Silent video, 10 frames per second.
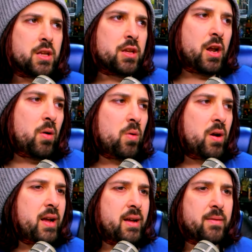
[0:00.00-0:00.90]
You know,
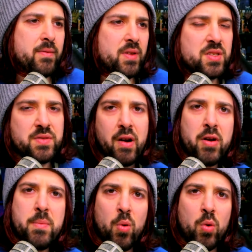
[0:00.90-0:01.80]
this is
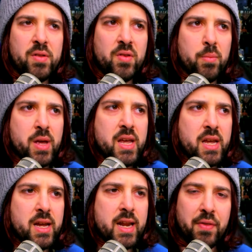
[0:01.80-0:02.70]
very important to
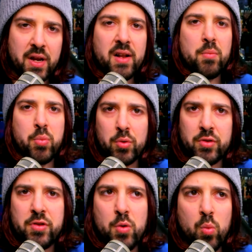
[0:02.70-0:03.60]
me, and I think it's important
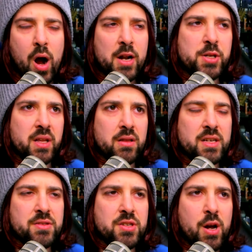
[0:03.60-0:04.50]
to you watching
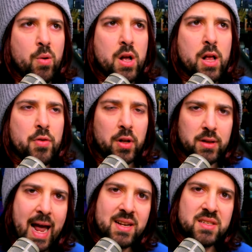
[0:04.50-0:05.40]
this. You know, the
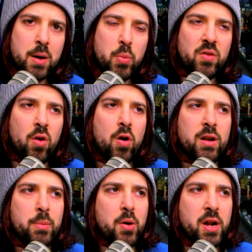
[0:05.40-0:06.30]
last time we
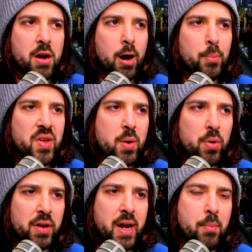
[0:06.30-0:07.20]
talked about an update
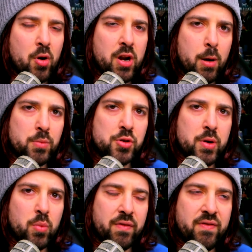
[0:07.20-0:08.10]
with A Nightmare on Elm
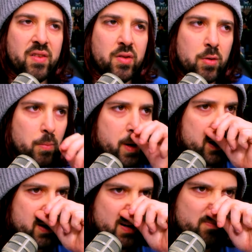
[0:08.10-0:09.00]
Street with physical
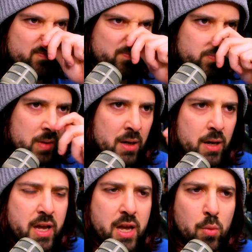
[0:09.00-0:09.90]
media,
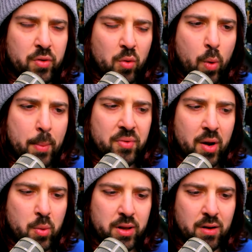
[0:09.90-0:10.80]
it was a
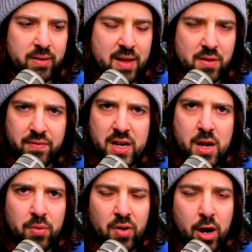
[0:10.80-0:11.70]
website we looked at, and the
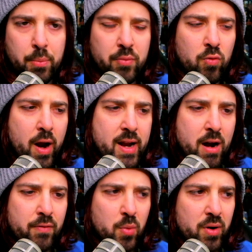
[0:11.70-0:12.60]
video's up right
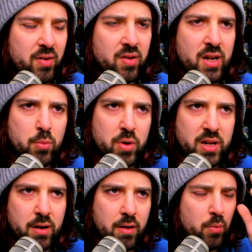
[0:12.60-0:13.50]
now if you want to see it. We
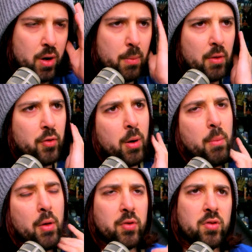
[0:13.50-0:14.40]
did it a month, a
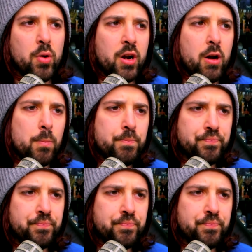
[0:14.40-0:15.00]
month or so ago.